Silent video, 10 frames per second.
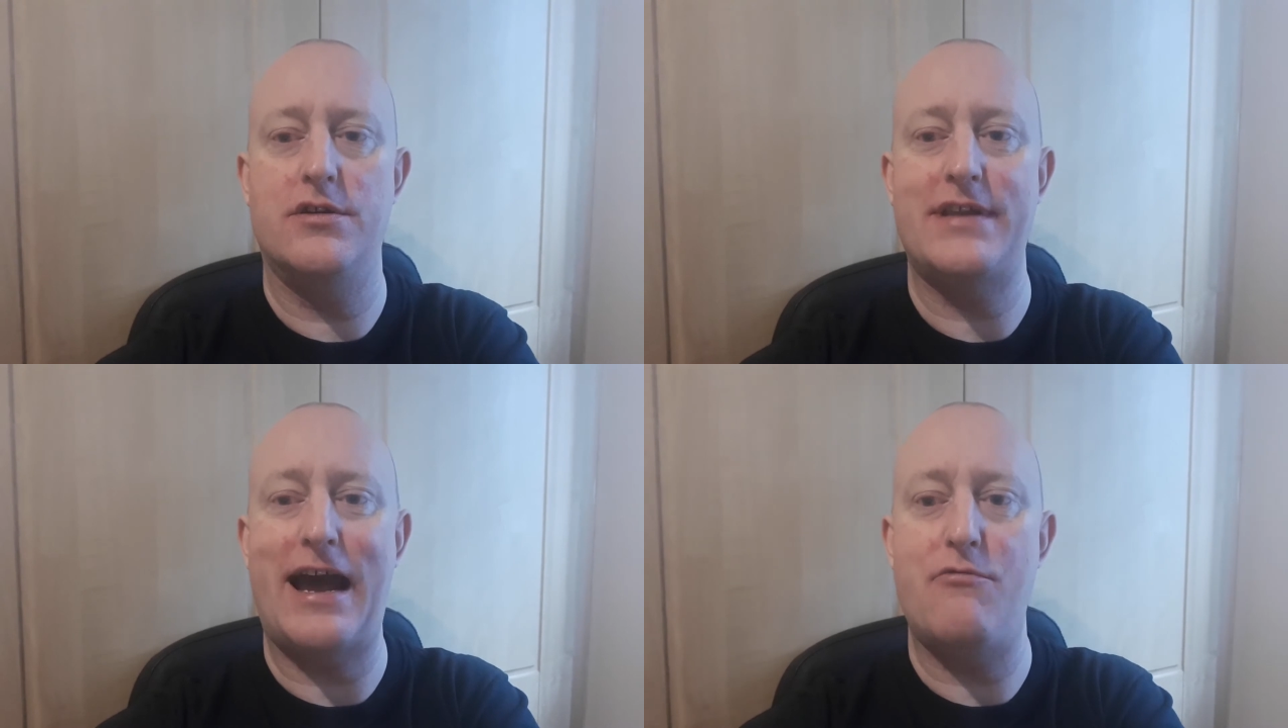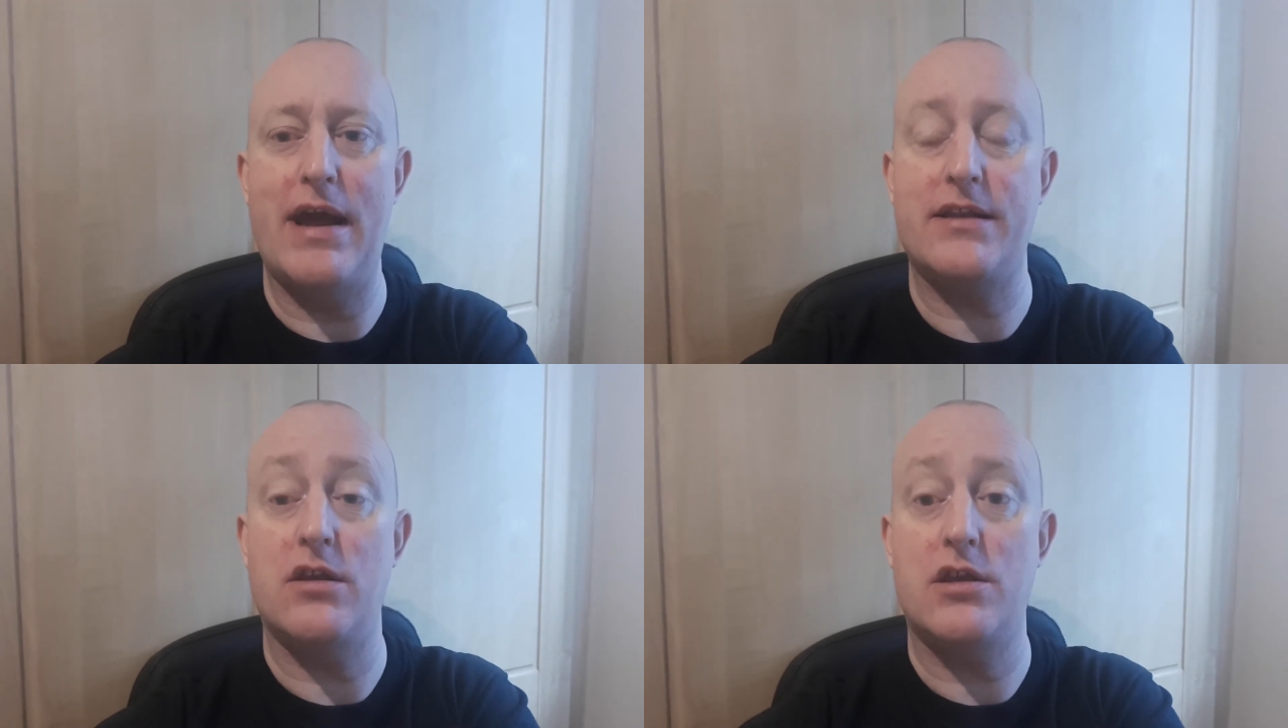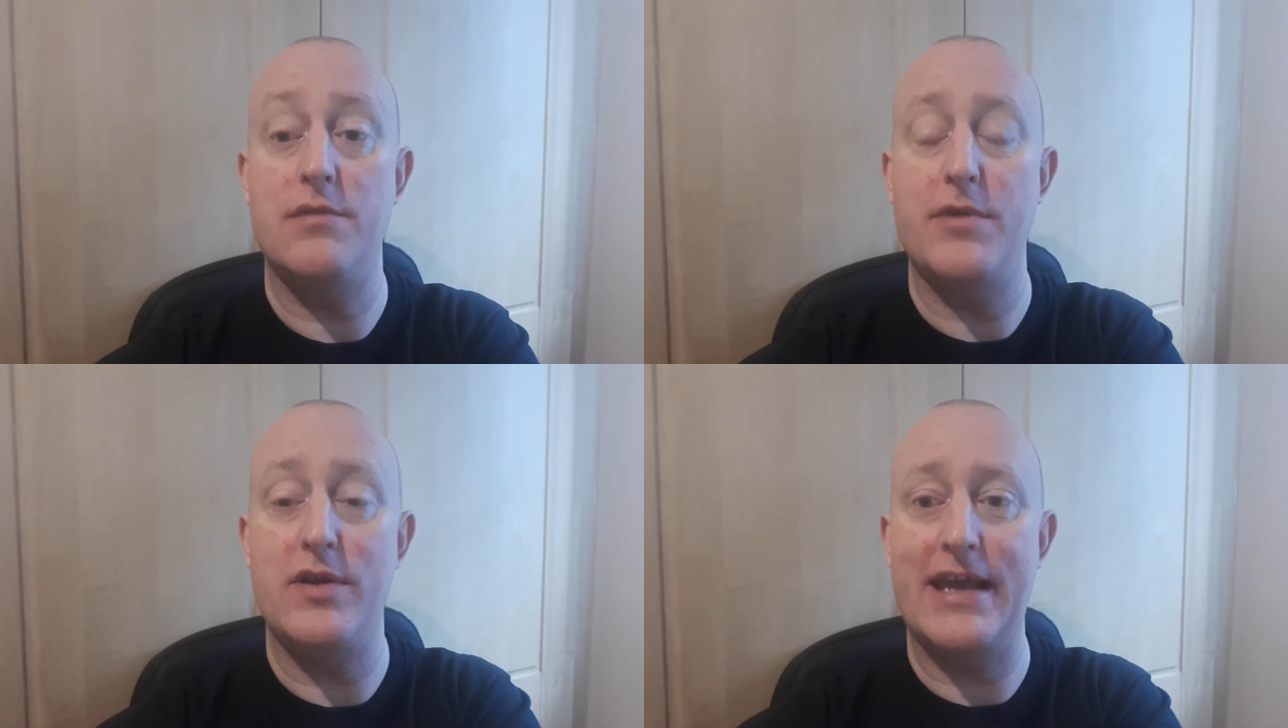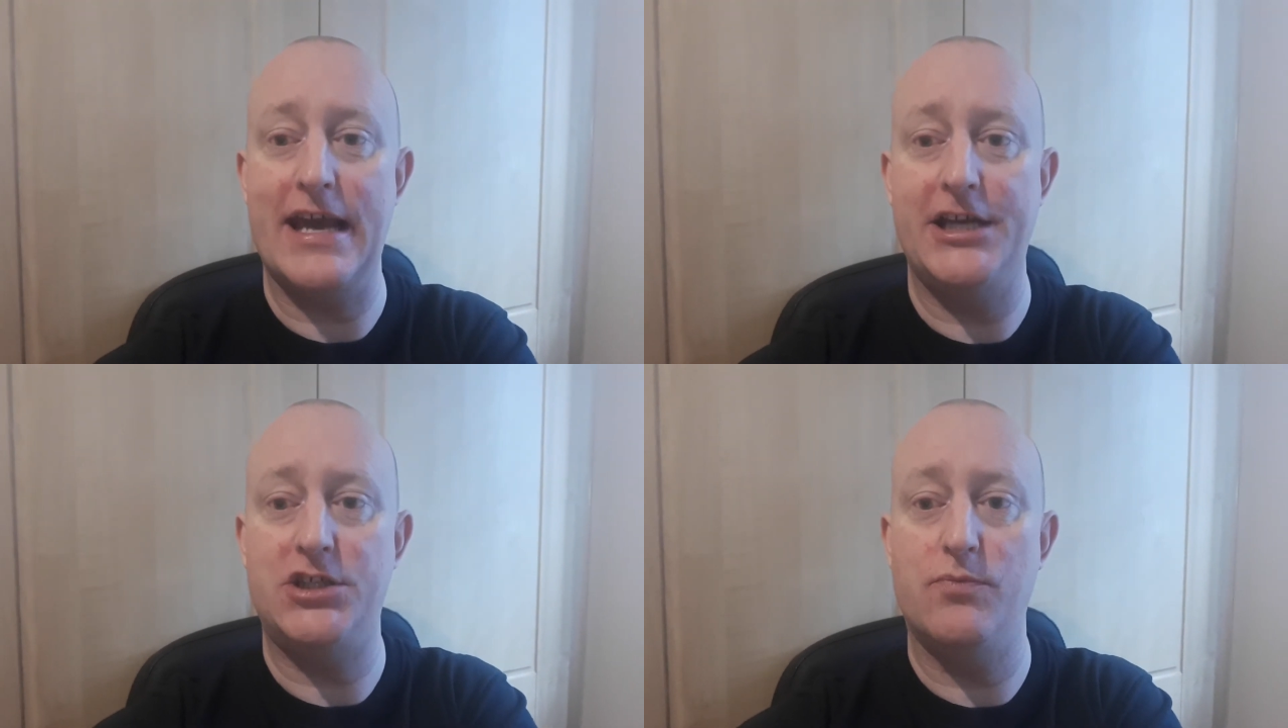direct
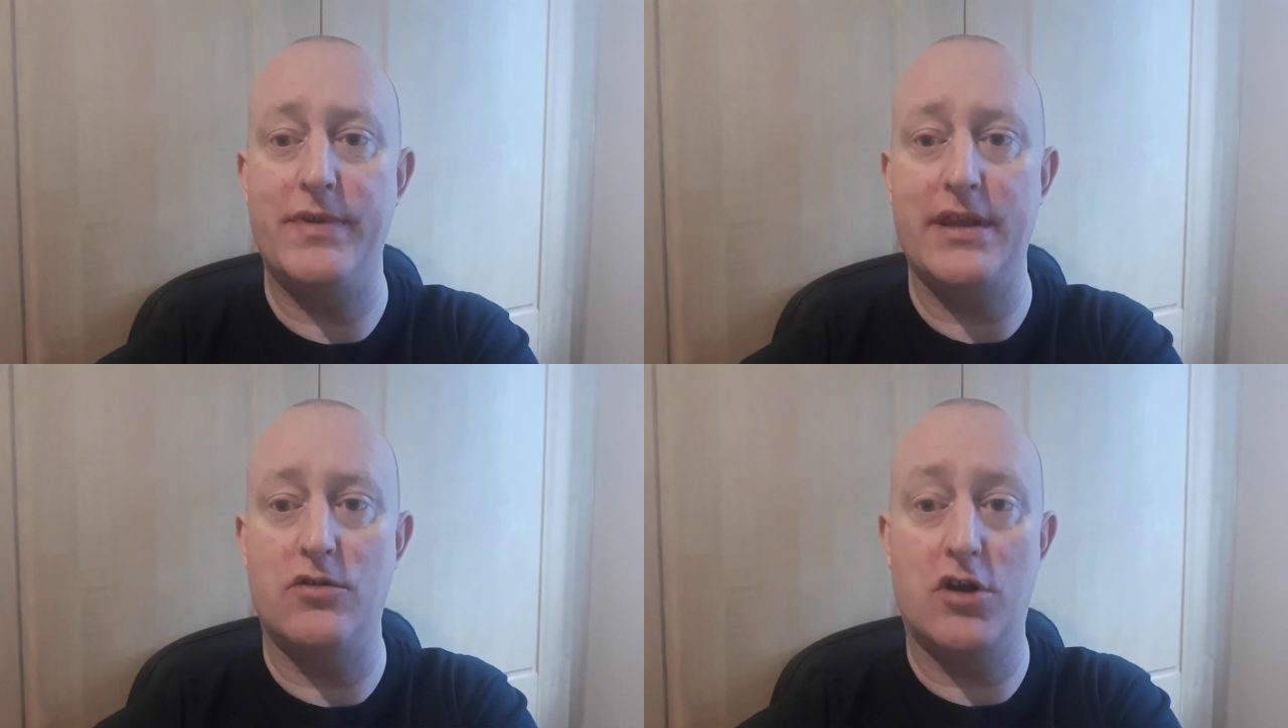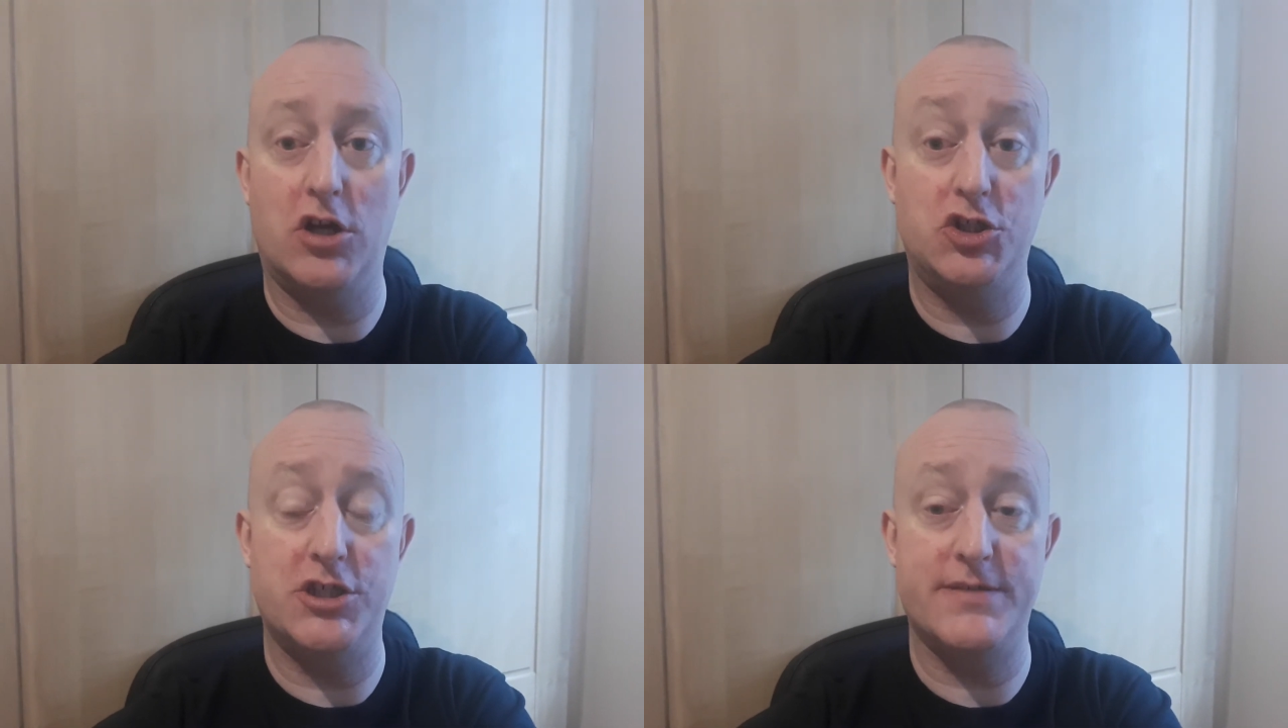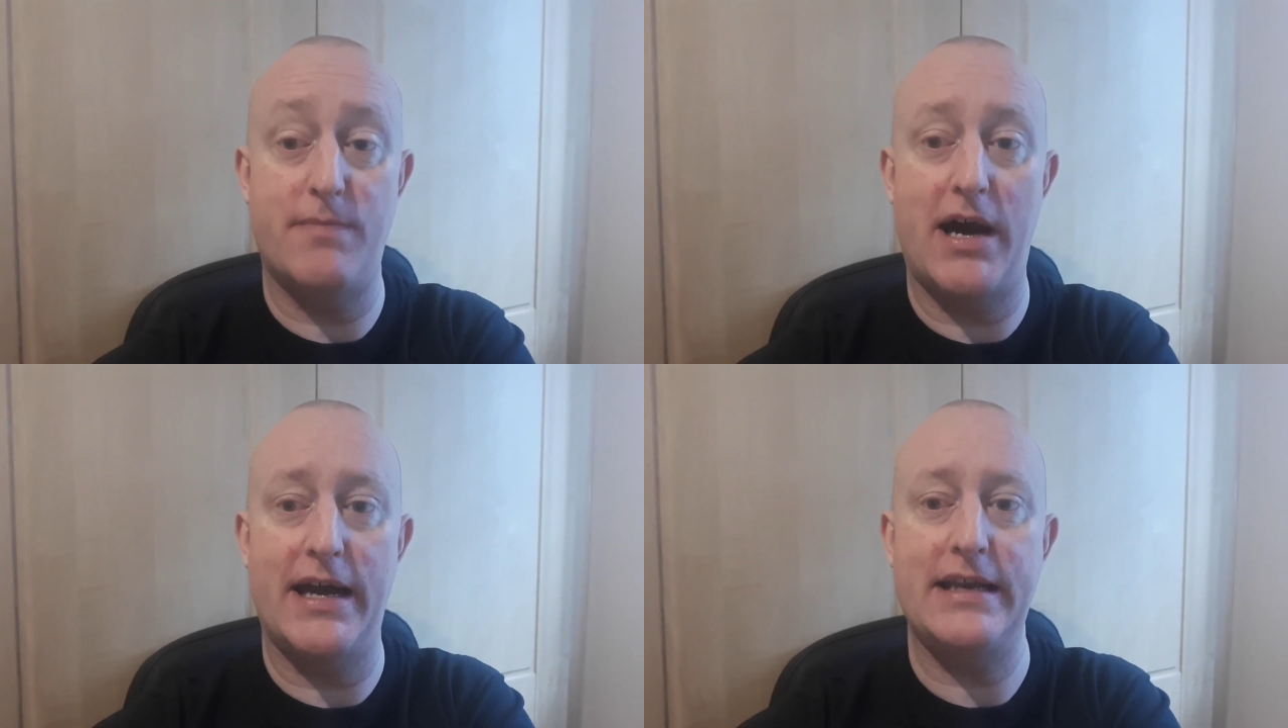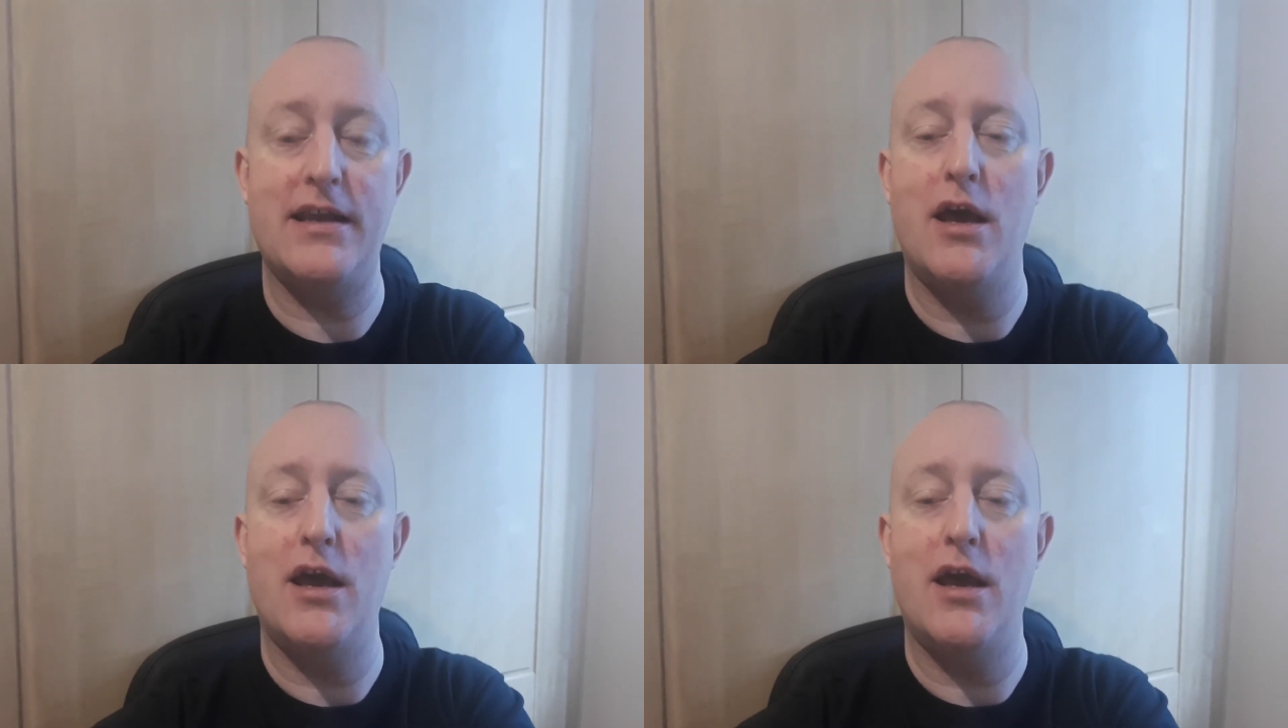communication with the unconscious mind,